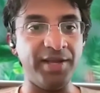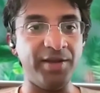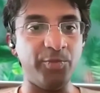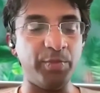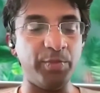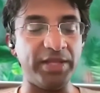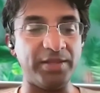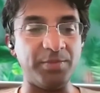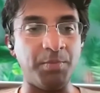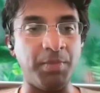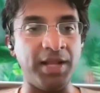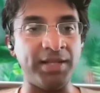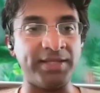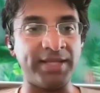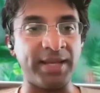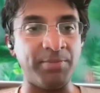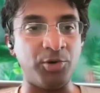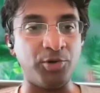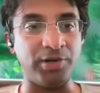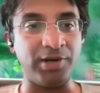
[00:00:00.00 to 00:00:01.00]
with
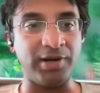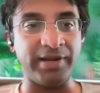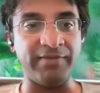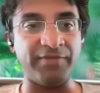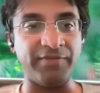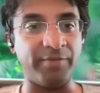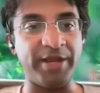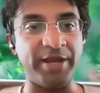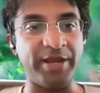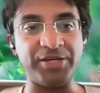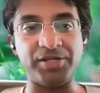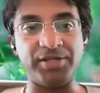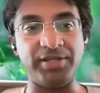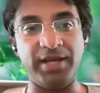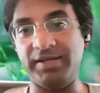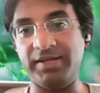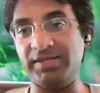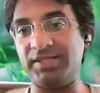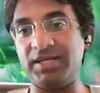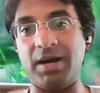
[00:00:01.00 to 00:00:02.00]
multimodal information
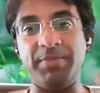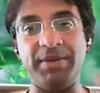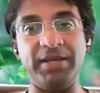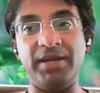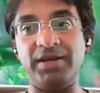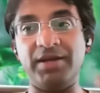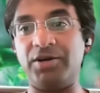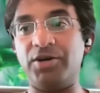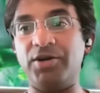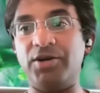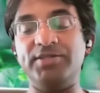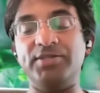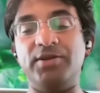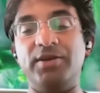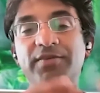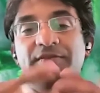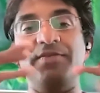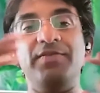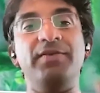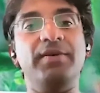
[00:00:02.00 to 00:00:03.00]
that is coming across sort
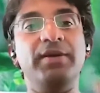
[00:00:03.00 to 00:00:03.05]
of,